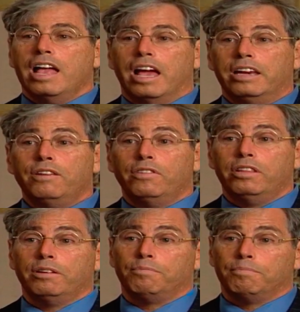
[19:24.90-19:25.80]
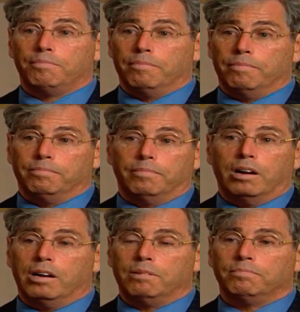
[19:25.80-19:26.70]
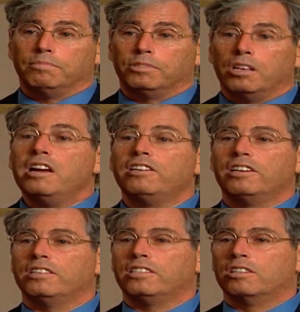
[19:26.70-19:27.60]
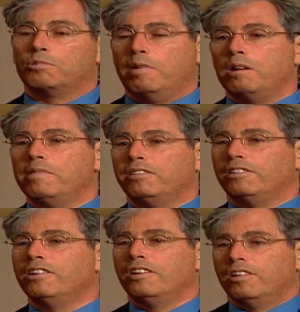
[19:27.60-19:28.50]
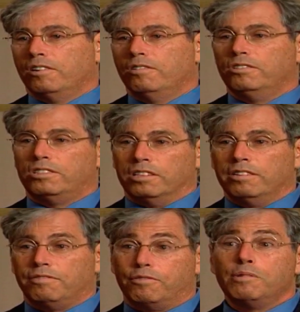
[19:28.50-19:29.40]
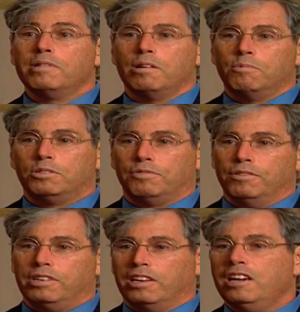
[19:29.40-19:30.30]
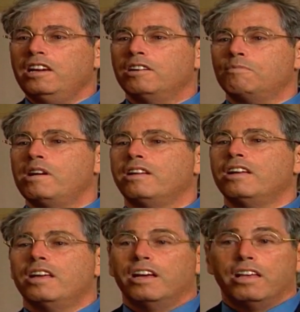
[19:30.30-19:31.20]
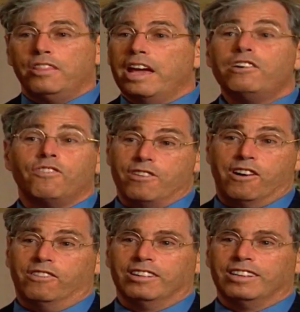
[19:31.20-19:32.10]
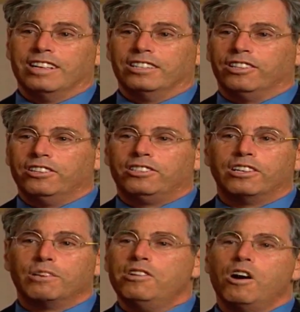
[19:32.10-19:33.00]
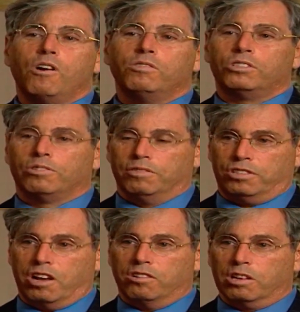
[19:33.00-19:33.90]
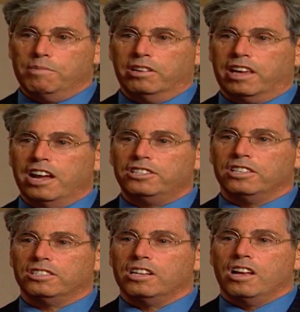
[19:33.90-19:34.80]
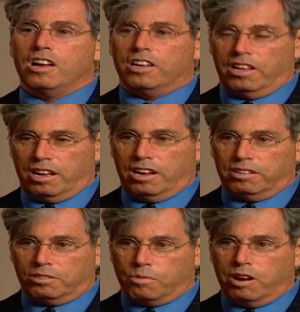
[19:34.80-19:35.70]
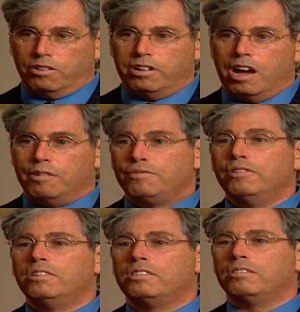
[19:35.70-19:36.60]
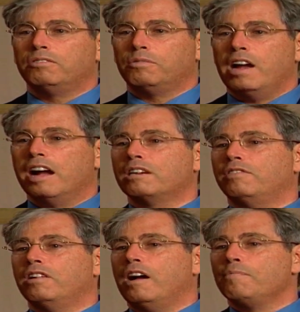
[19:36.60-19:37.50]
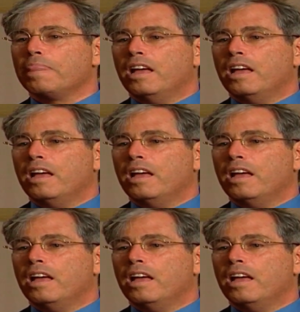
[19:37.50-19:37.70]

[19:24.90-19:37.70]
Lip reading: And even the scientist, the experimenter, who's informing them which food to eat and when, they don't know. So that there could be no sort of subtle communication as to whether or not a food is reactive or not.